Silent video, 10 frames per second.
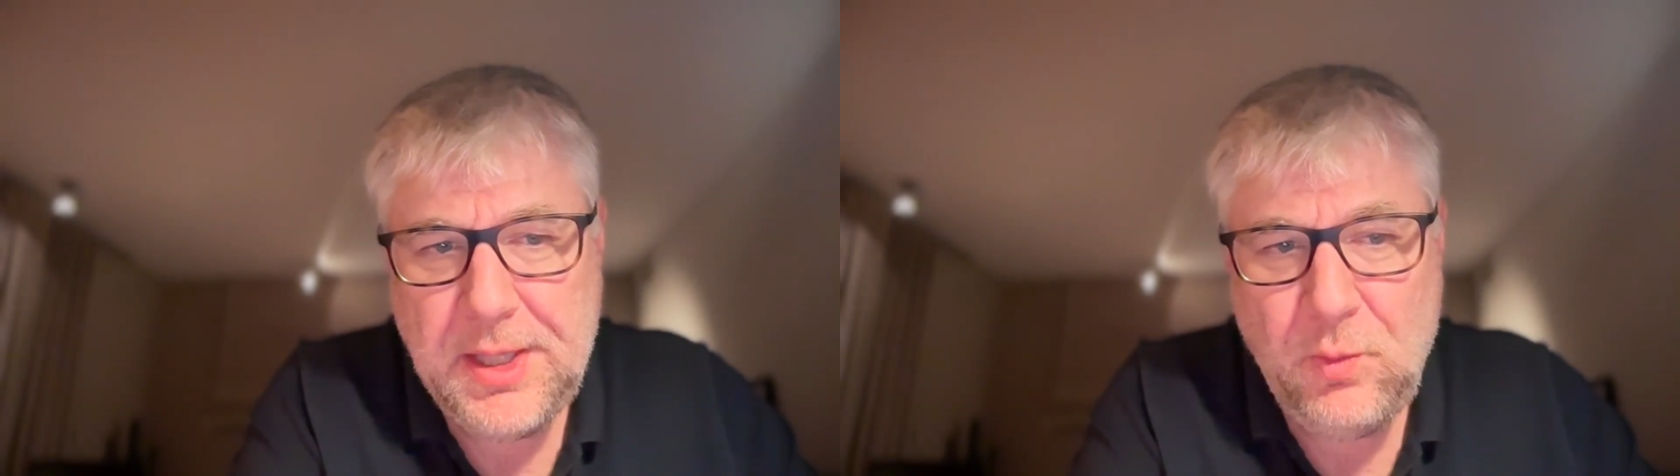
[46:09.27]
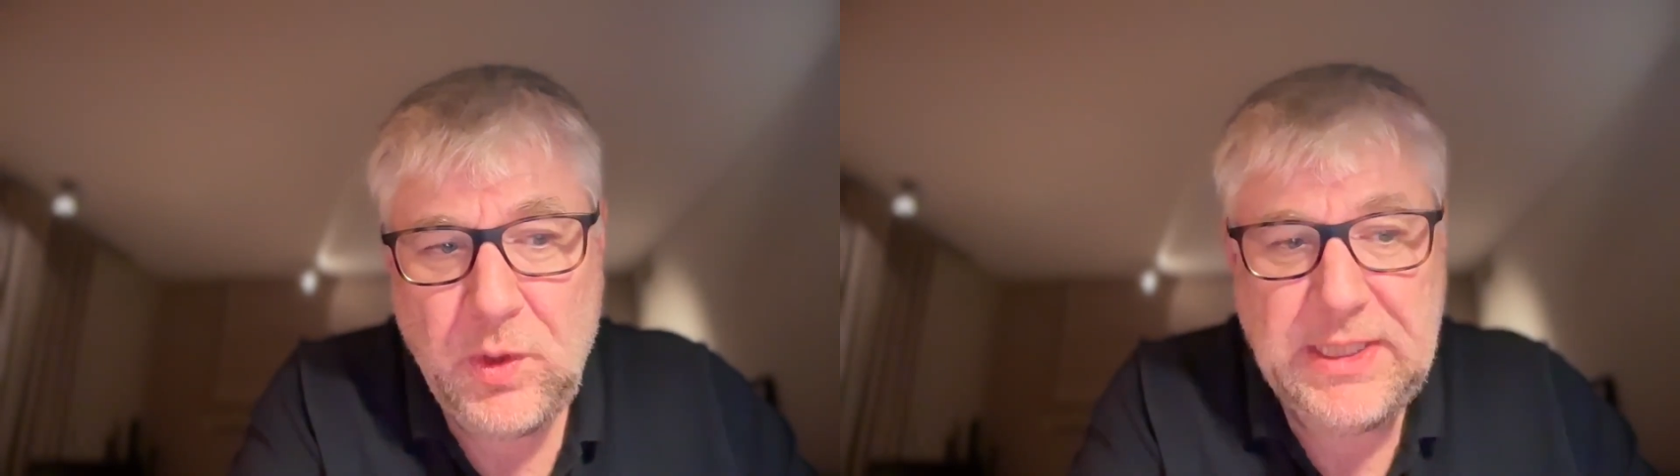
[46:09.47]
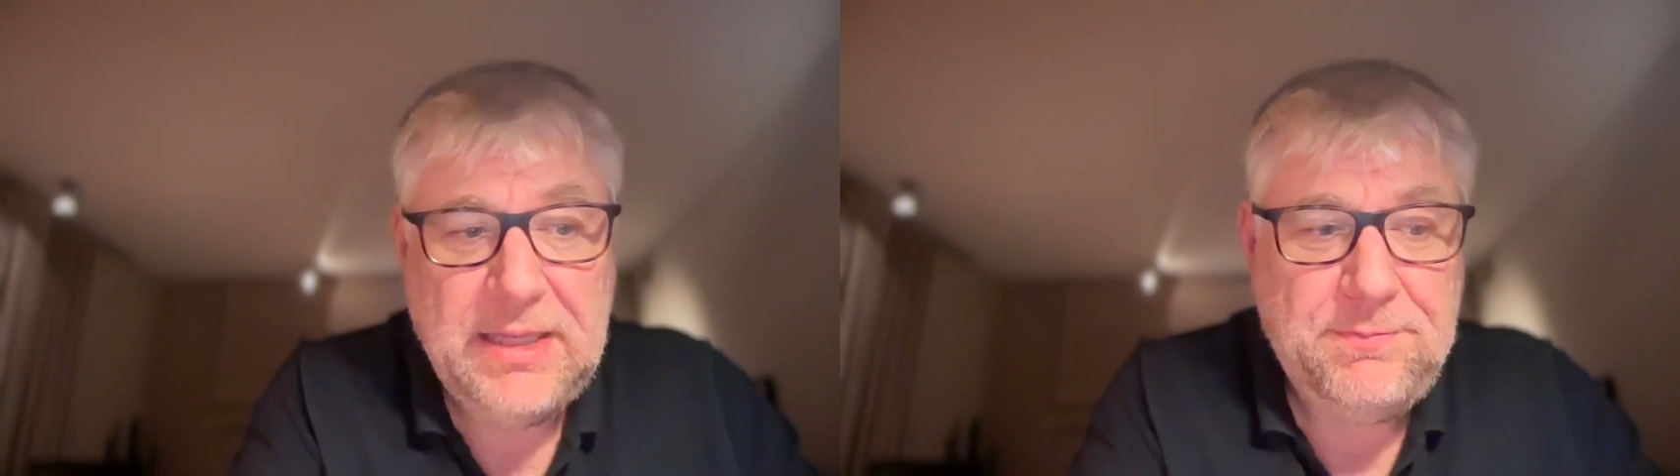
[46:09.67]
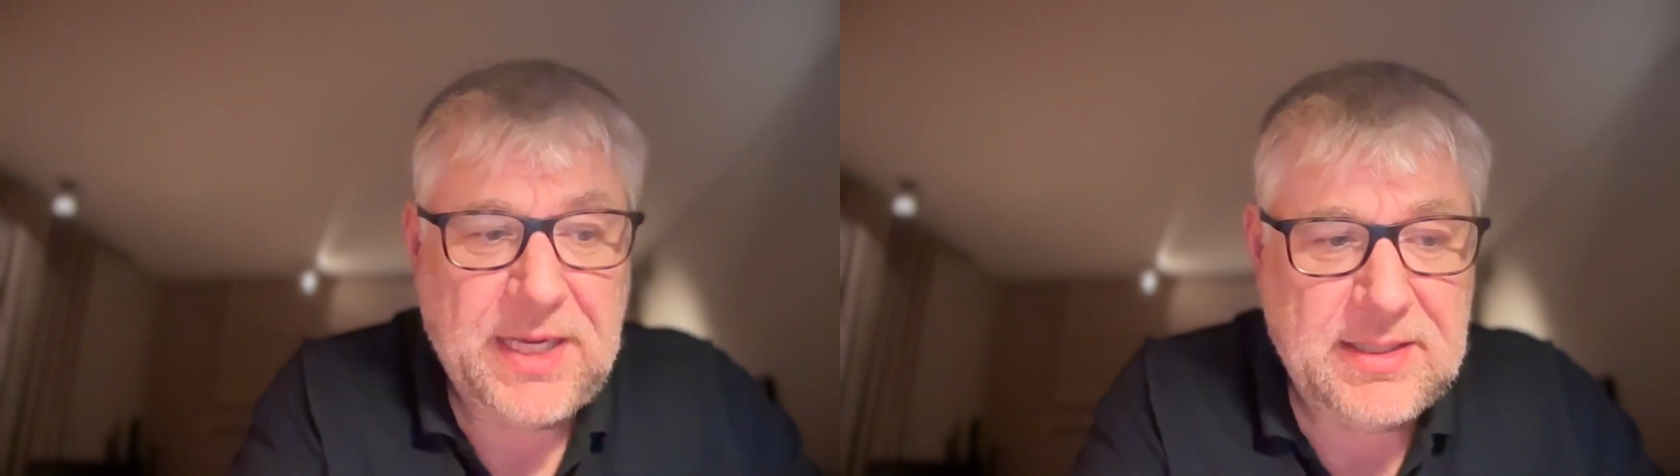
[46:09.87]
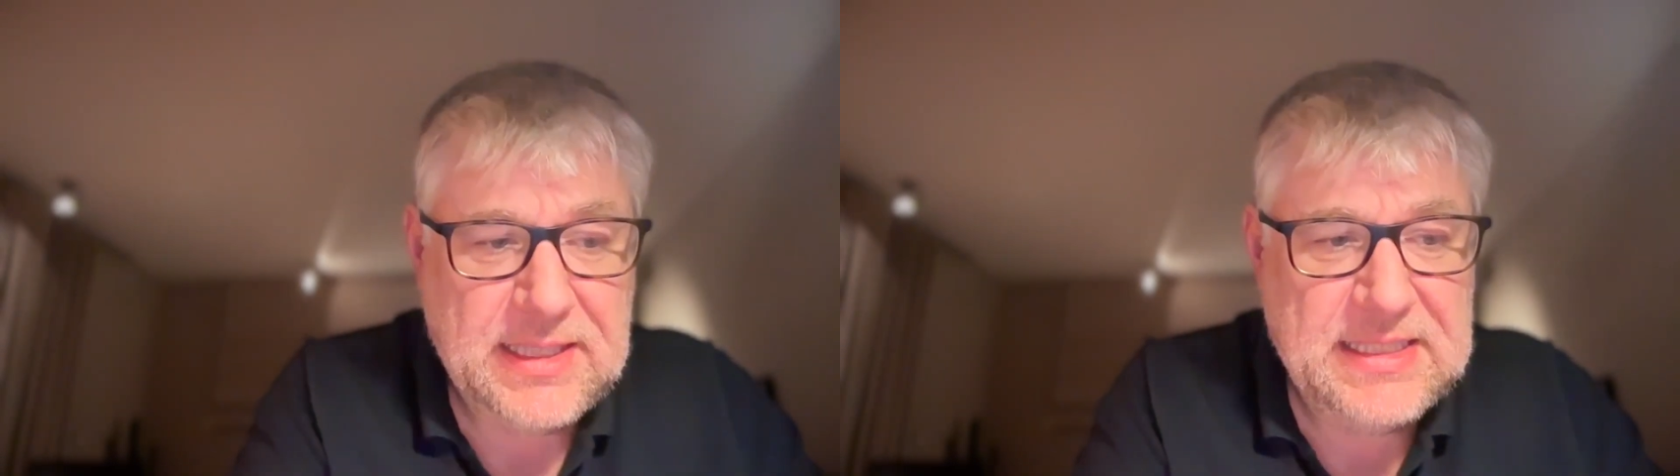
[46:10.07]
when the
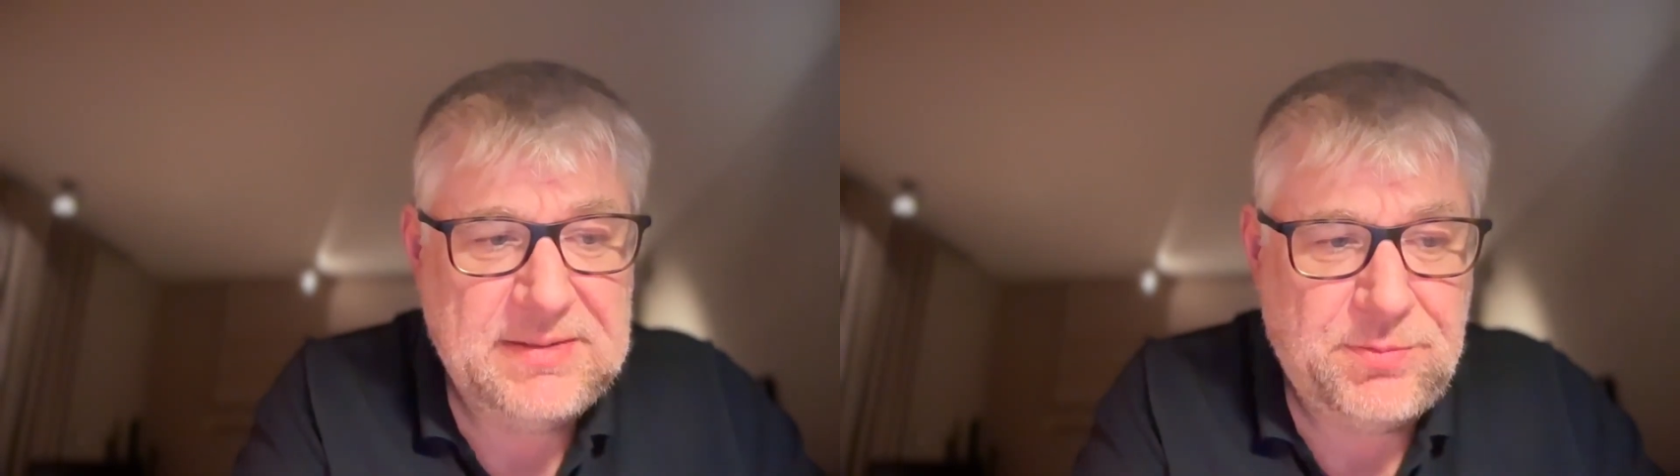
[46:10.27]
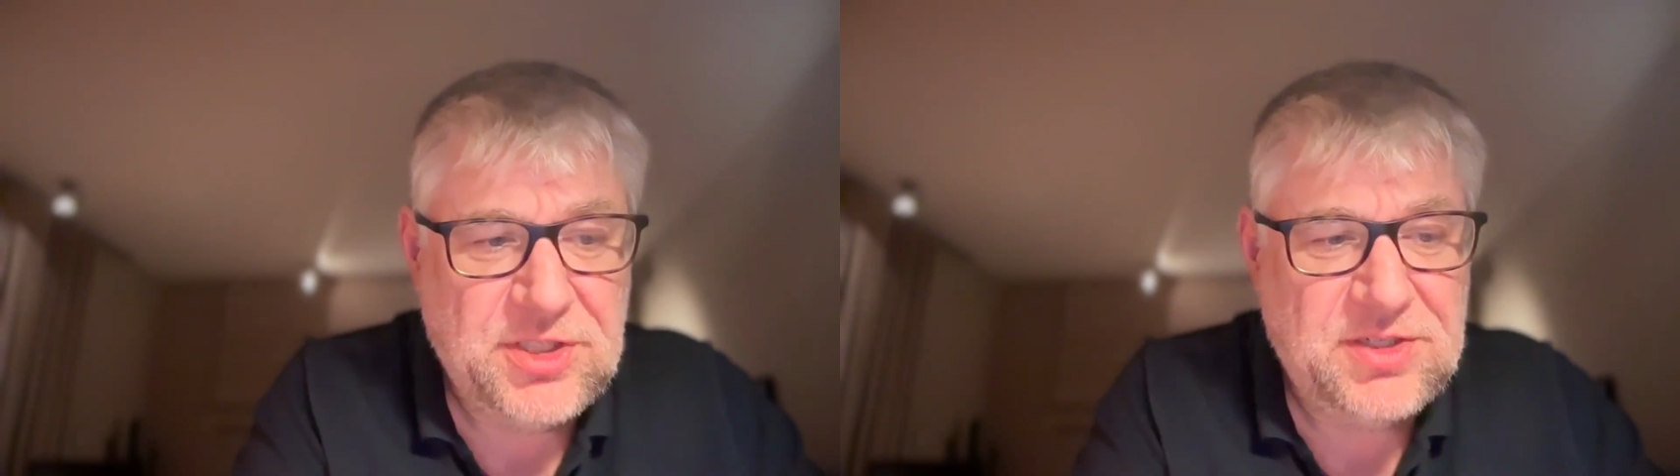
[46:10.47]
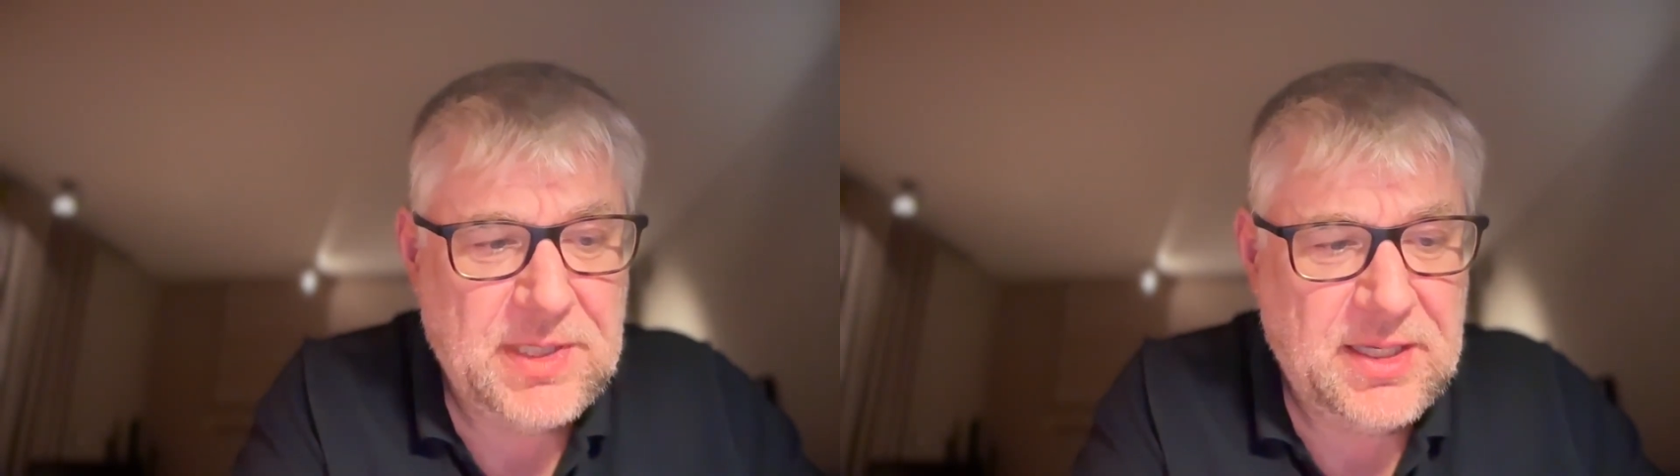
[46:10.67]
impact is possibly